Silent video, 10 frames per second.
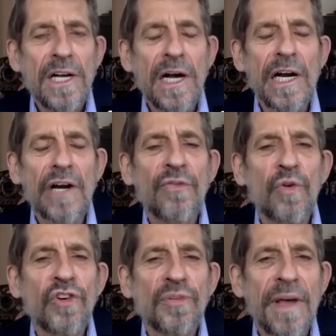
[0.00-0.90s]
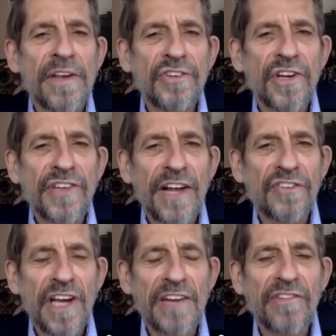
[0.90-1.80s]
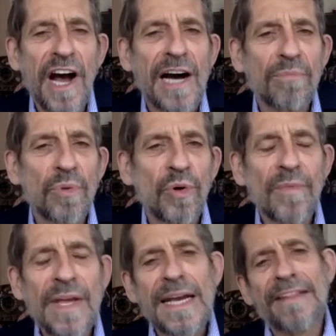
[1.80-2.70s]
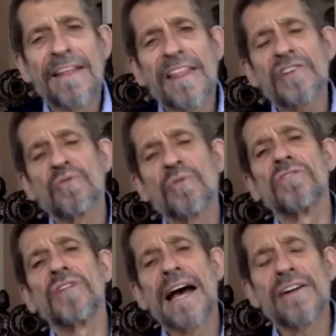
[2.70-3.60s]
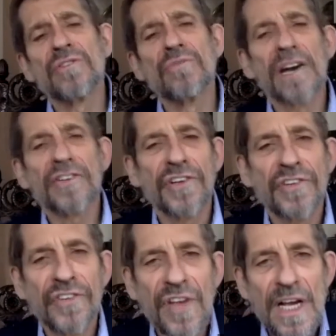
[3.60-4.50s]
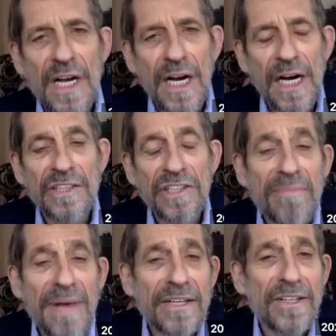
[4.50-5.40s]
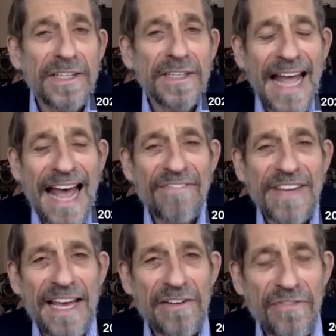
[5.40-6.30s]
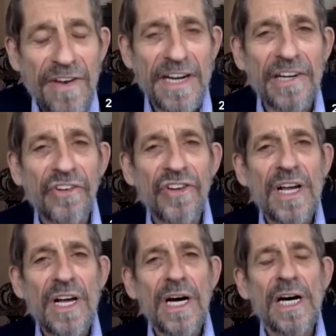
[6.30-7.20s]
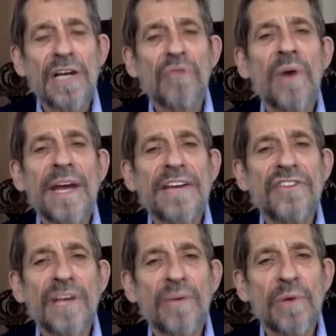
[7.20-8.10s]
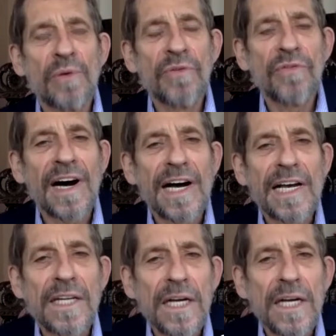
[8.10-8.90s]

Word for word: Air Force Base just outside of Kabul, and that this would allow the Russians to meddle in Afghan affairs in ways that we would find